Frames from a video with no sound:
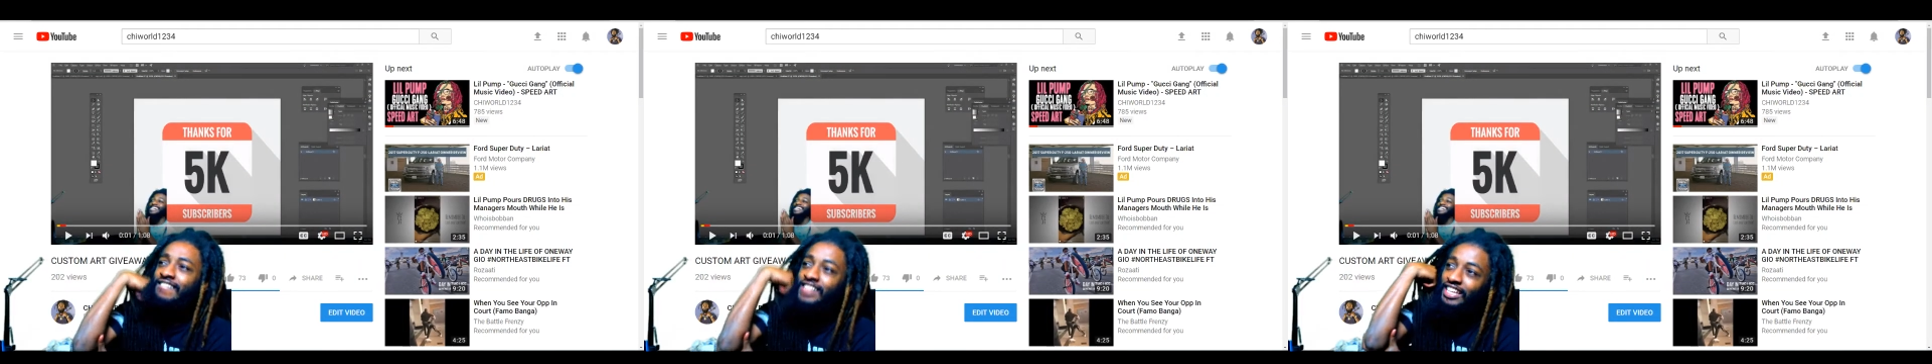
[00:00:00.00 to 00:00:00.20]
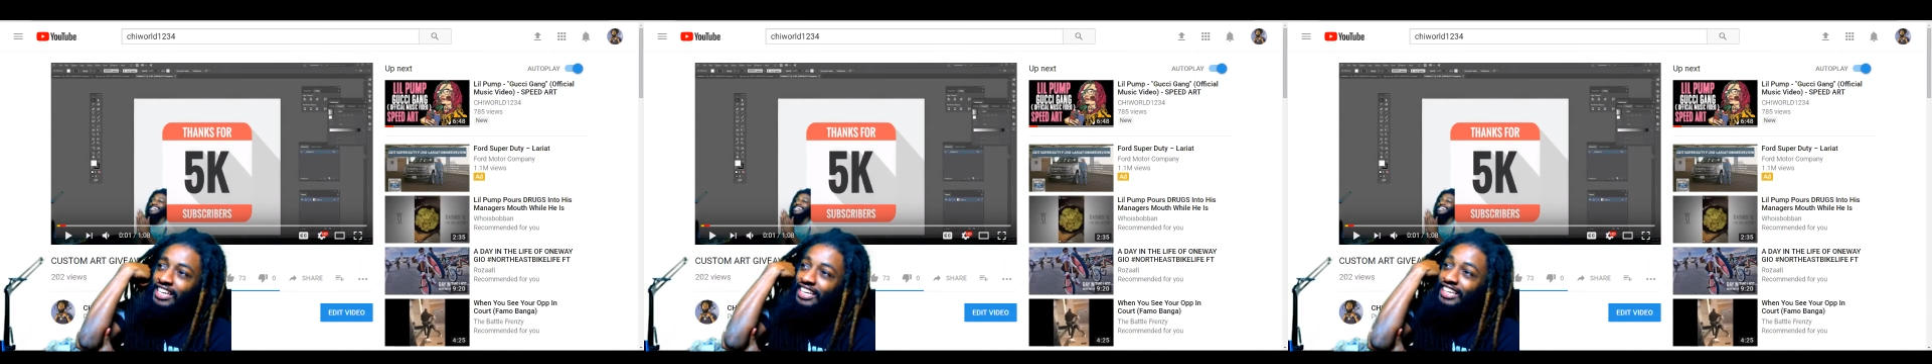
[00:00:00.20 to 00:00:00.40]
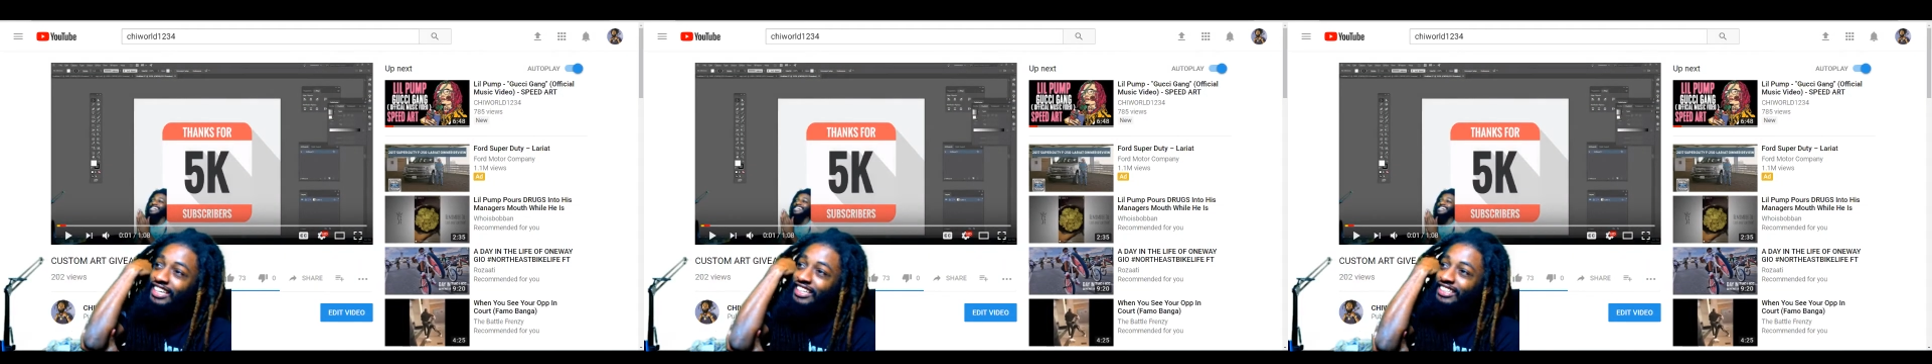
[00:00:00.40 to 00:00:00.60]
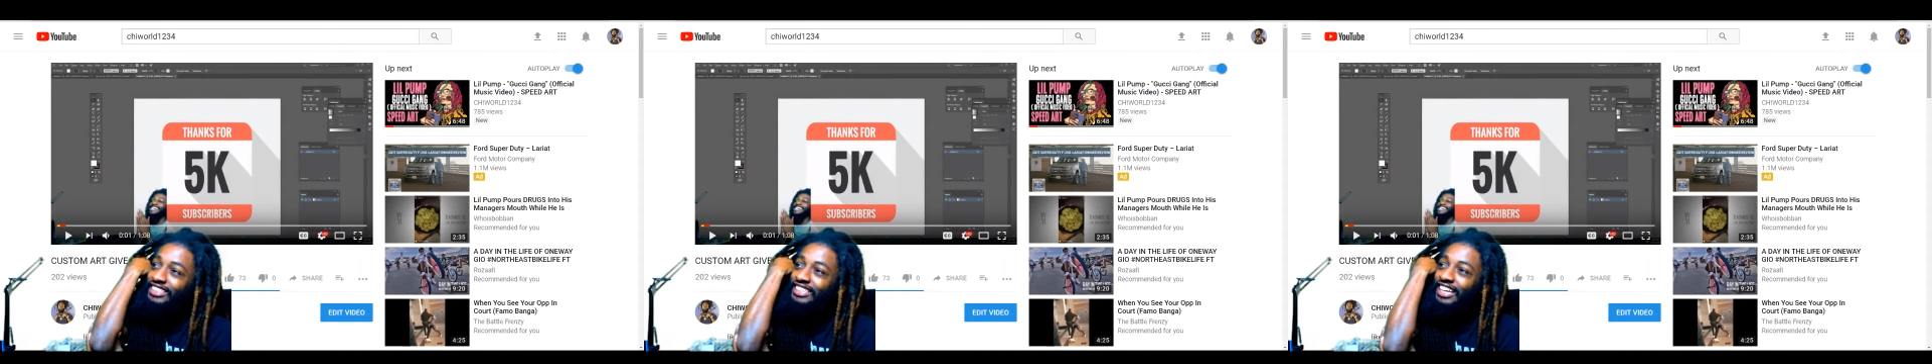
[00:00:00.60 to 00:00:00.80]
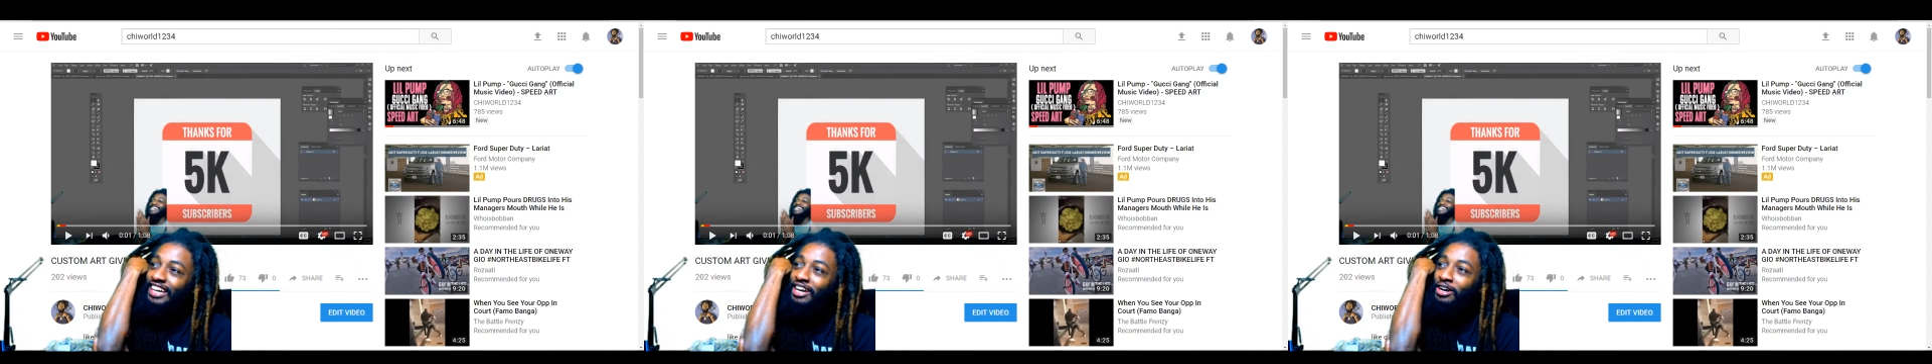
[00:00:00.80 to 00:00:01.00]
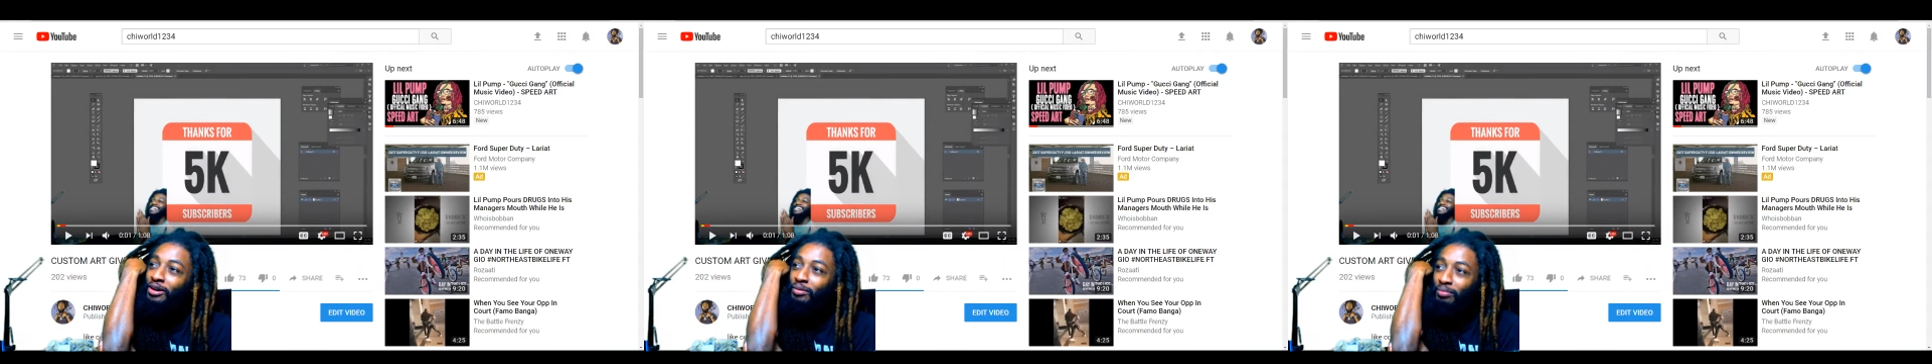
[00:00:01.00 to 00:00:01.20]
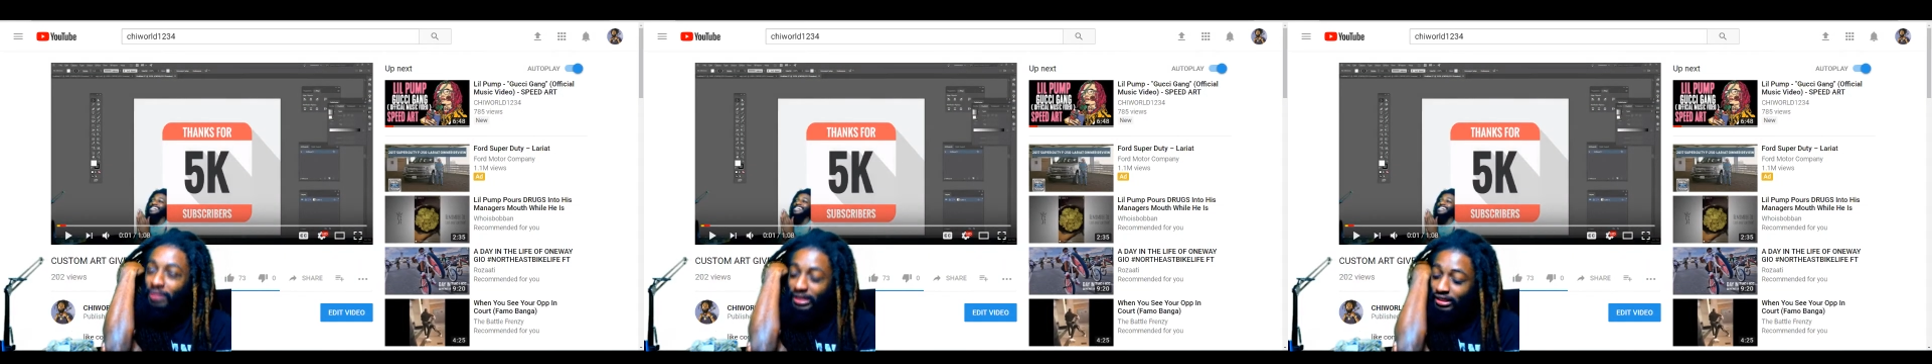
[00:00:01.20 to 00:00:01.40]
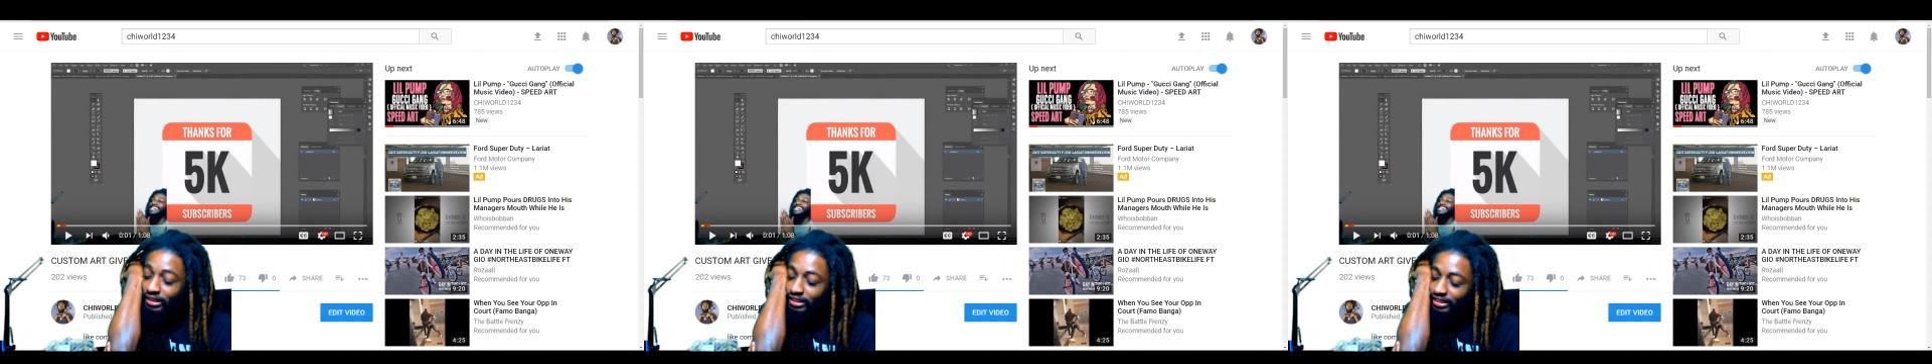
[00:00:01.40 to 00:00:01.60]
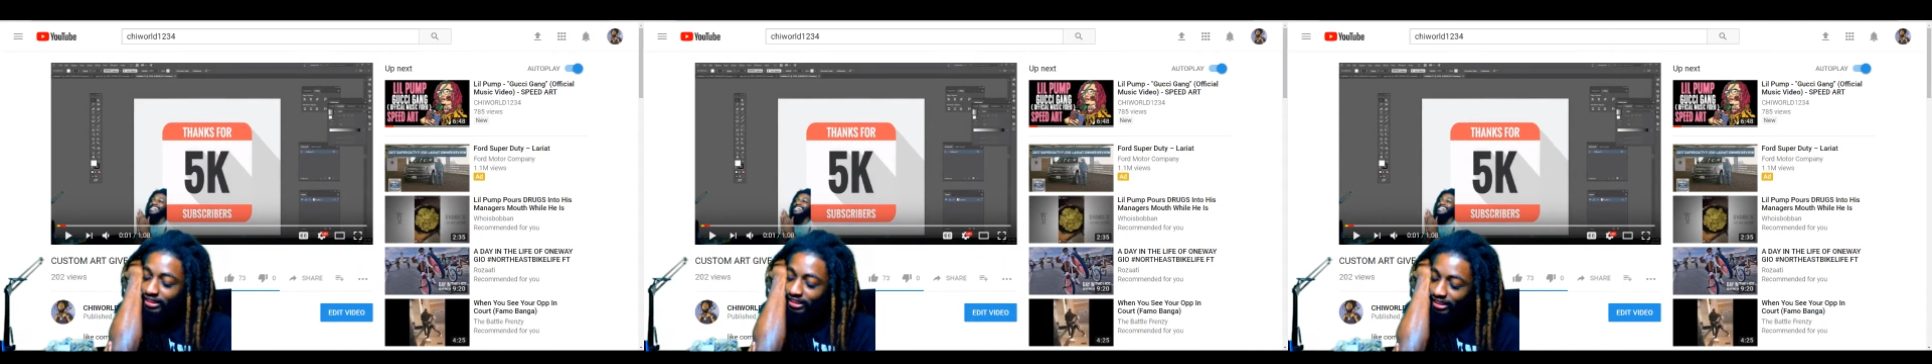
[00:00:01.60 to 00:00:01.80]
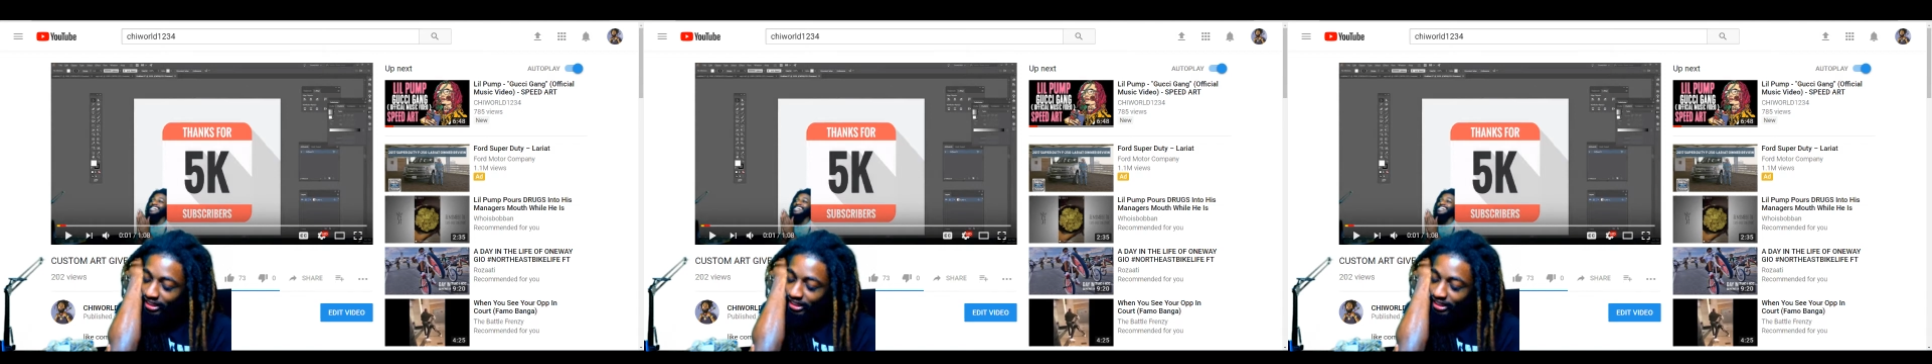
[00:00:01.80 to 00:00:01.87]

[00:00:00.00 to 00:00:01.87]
Hell no, but.